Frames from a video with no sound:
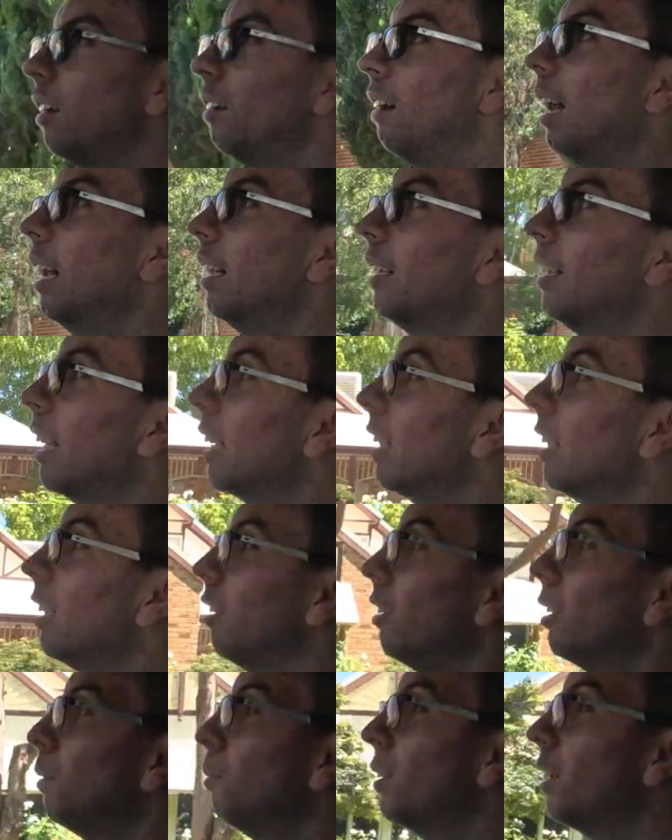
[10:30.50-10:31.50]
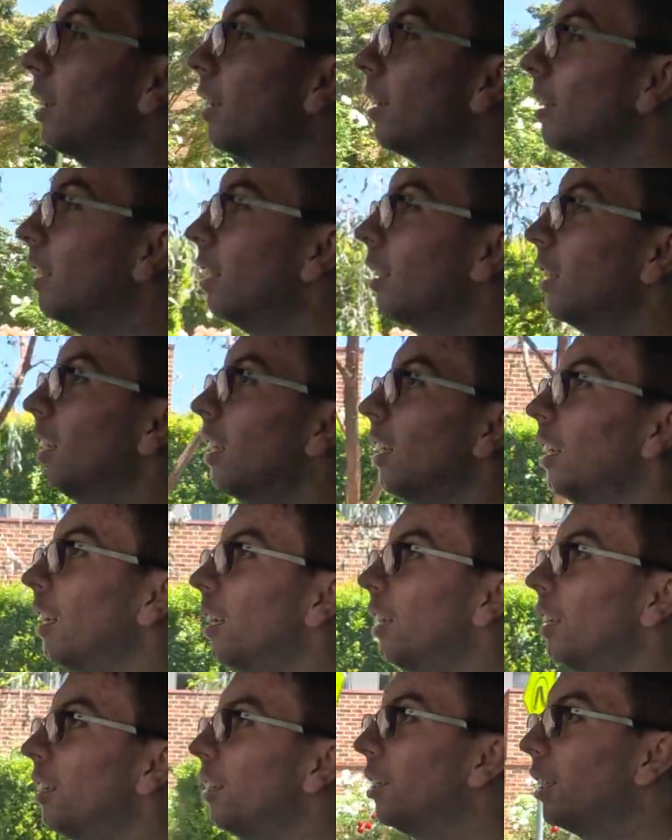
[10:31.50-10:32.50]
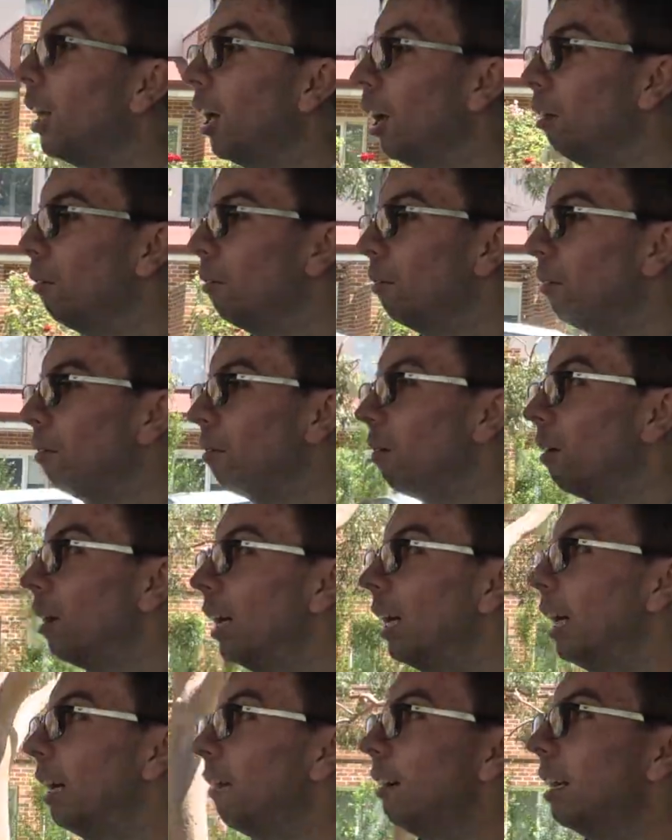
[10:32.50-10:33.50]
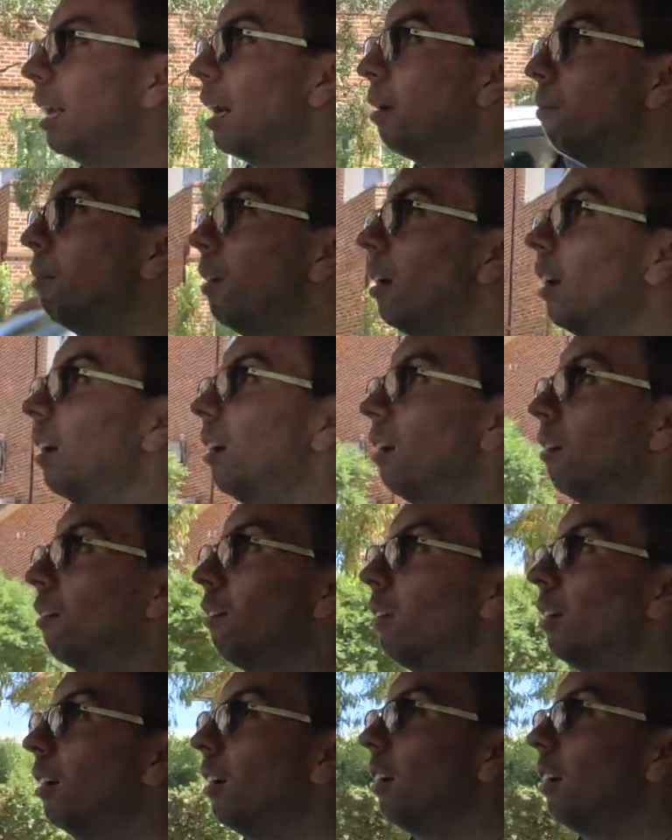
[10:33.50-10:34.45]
Right, let's take and do some. So, here I am. Oh.